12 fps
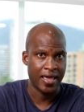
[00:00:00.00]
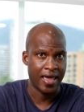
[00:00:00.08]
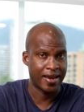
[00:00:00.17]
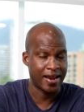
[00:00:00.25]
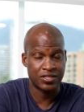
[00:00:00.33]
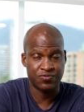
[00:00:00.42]

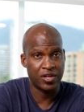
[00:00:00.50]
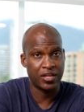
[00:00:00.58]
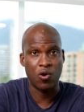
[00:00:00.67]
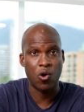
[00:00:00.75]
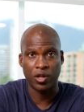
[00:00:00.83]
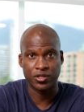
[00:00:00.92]
And that's
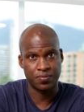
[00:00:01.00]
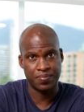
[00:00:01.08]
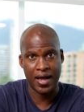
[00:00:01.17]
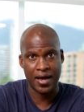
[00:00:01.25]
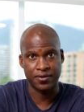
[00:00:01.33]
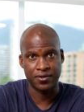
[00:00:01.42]
really all it's
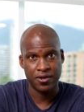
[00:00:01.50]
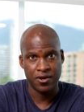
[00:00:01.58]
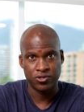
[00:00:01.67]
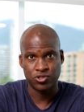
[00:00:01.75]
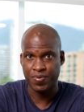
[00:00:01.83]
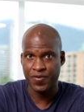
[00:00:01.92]
about.
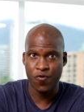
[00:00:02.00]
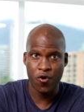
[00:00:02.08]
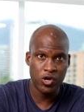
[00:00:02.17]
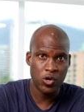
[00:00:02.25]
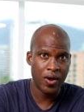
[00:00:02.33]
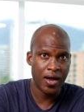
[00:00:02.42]
So before
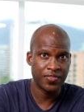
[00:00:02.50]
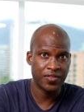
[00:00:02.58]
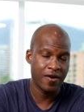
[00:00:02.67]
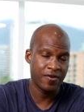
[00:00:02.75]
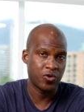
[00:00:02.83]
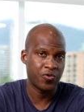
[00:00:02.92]
you go out
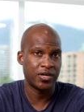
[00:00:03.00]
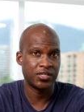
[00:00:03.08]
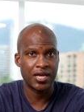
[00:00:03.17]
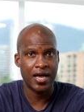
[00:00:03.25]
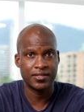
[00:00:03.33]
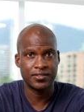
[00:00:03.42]
there and
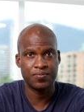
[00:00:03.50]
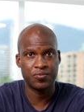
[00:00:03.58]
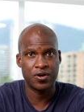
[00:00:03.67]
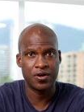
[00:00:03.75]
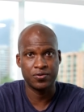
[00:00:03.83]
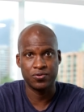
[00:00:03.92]
criticize
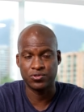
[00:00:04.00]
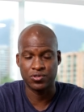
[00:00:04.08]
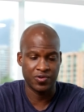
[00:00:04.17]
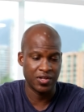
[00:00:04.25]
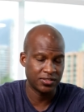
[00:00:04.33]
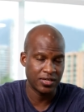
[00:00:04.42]
someone who's a
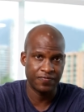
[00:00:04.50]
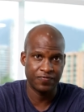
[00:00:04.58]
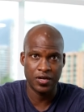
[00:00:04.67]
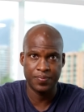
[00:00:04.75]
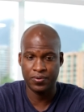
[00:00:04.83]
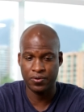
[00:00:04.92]
real estate
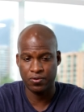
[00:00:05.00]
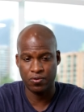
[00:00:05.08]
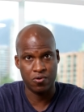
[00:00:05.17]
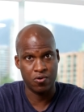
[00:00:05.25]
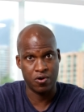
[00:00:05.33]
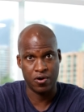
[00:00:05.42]
flipper
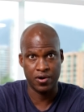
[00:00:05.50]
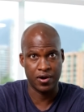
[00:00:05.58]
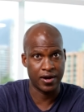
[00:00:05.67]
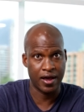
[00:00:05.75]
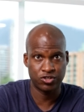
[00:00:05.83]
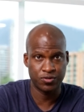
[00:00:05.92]
or
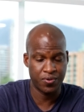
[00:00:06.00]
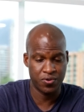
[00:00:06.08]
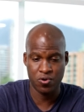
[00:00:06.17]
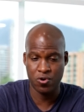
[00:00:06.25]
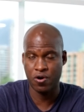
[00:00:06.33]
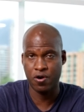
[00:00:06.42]
an
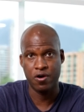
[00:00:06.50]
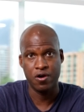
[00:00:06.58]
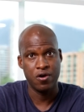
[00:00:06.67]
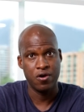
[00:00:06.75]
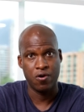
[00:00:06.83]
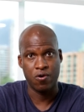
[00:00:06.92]
entrepreneur
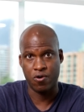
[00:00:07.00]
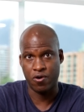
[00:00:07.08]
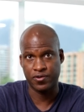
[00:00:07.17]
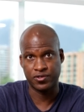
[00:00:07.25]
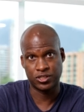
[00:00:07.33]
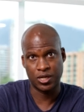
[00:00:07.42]

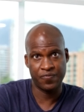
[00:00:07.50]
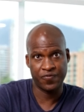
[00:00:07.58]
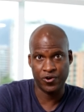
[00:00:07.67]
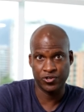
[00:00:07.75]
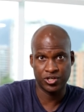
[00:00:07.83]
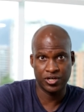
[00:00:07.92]
or some
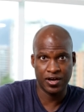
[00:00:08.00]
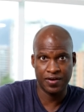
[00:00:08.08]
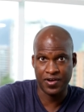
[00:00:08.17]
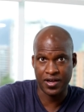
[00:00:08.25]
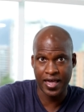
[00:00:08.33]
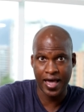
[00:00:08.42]
version
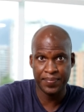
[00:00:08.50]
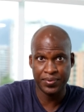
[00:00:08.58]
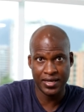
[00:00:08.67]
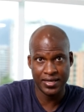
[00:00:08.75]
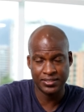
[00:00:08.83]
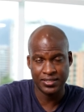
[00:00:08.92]
of a
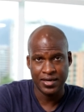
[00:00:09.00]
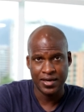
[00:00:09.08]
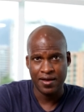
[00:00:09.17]
capitalist,